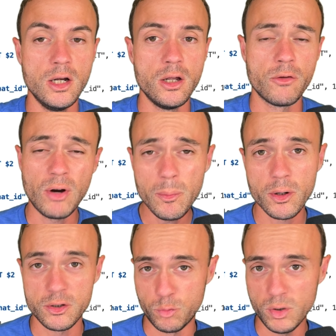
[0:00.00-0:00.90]
the framework
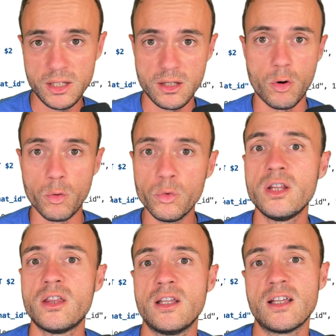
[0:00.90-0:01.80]
is really the only
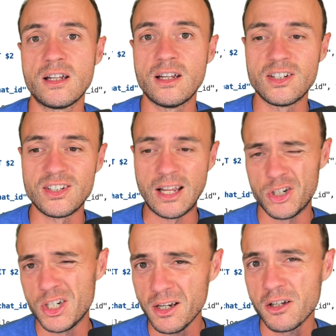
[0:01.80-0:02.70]
thing that can
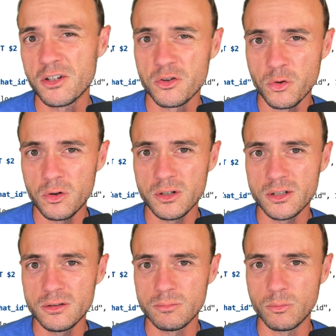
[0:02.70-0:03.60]
instantiate a
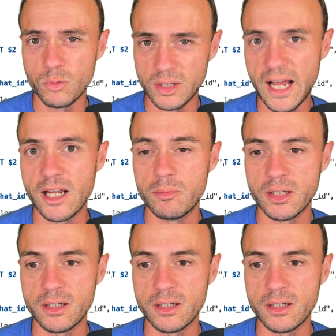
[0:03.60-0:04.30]
controller reliably.